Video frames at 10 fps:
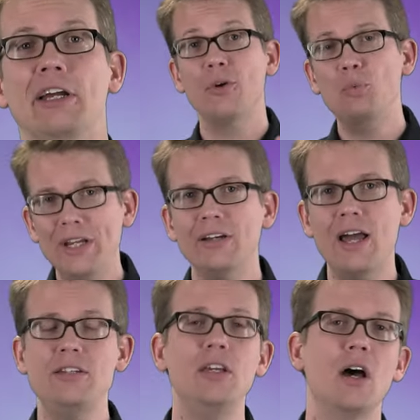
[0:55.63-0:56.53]
The real
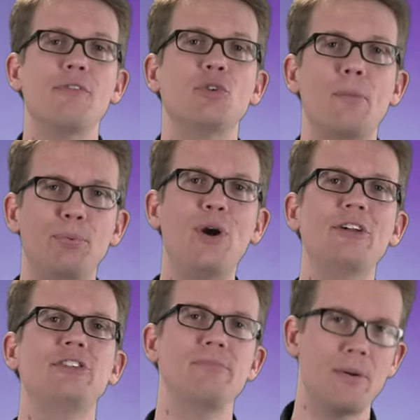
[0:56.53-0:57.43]
idea of a
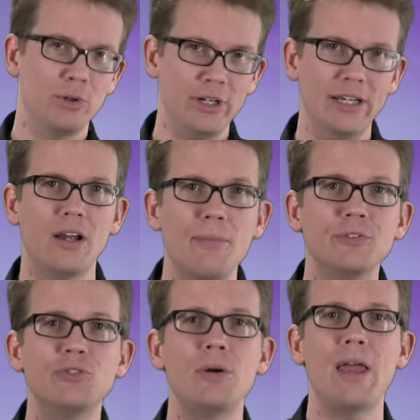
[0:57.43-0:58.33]
repressed memory comes
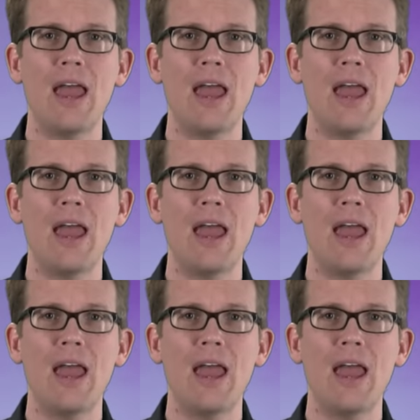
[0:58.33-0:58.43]
from